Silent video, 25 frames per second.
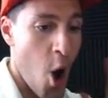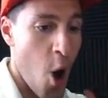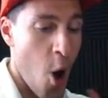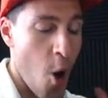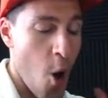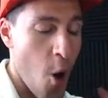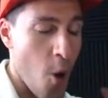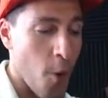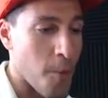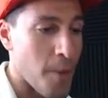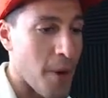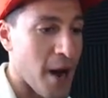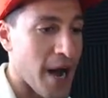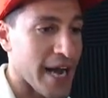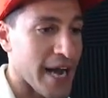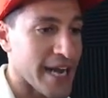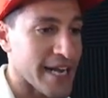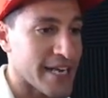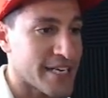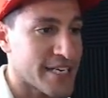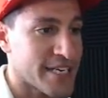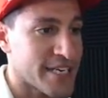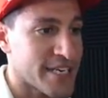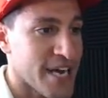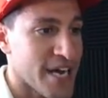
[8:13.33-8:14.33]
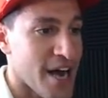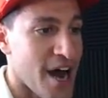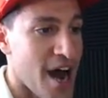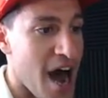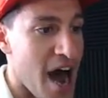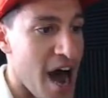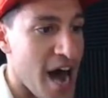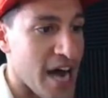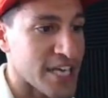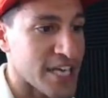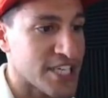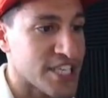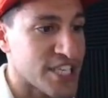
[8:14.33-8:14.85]
Oh my
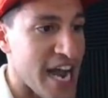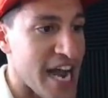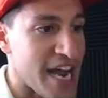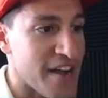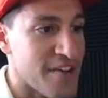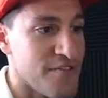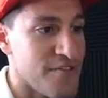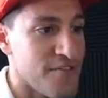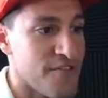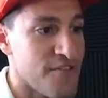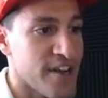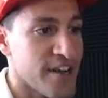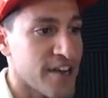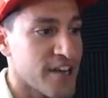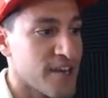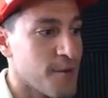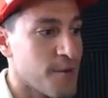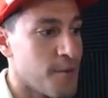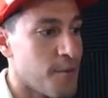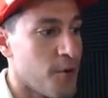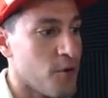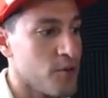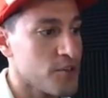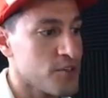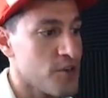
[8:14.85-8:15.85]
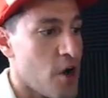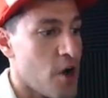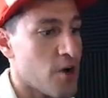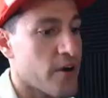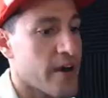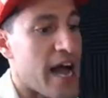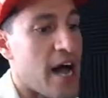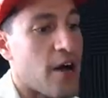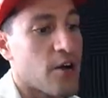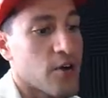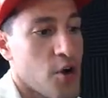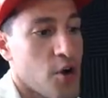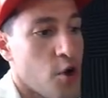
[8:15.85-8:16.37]
gosh, a Vikable. Okay,
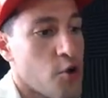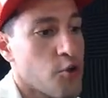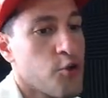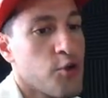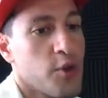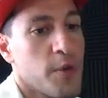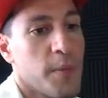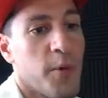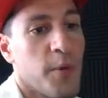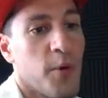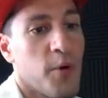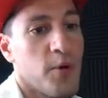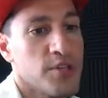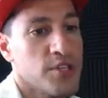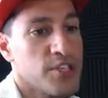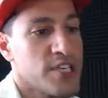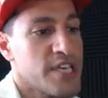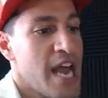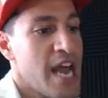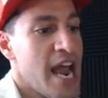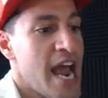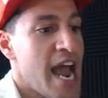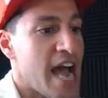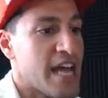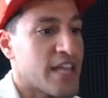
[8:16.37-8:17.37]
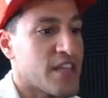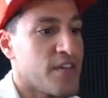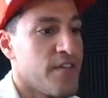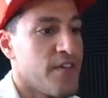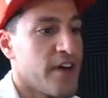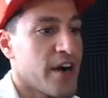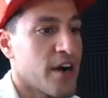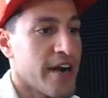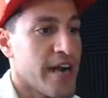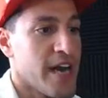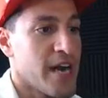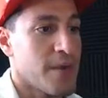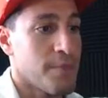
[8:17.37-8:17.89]
I'll go through the pulls at the
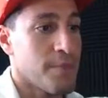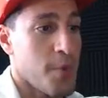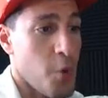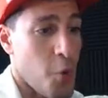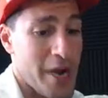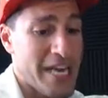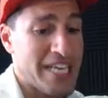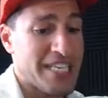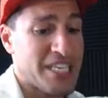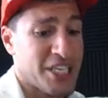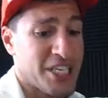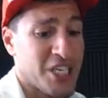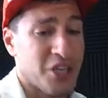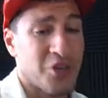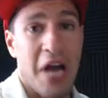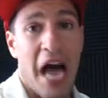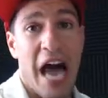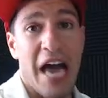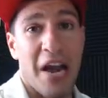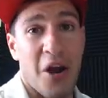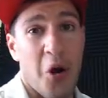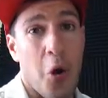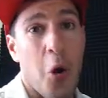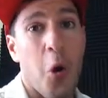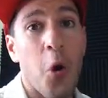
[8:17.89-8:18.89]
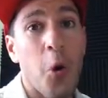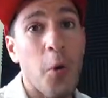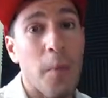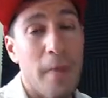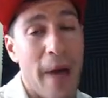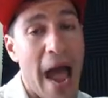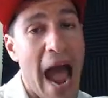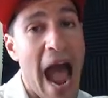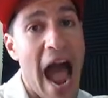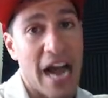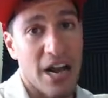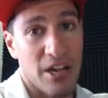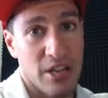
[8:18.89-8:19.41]
very end, but we still got a whole
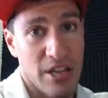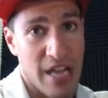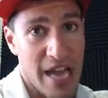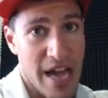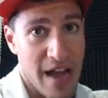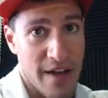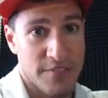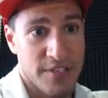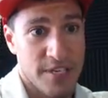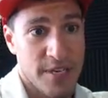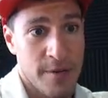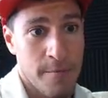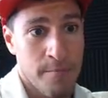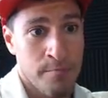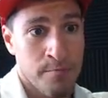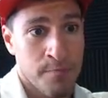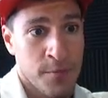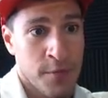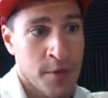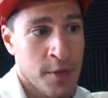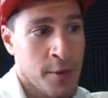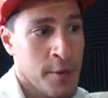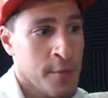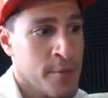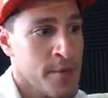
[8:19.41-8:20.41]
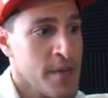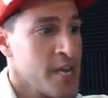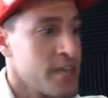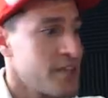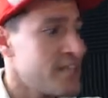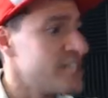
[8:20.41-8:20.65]
pack left.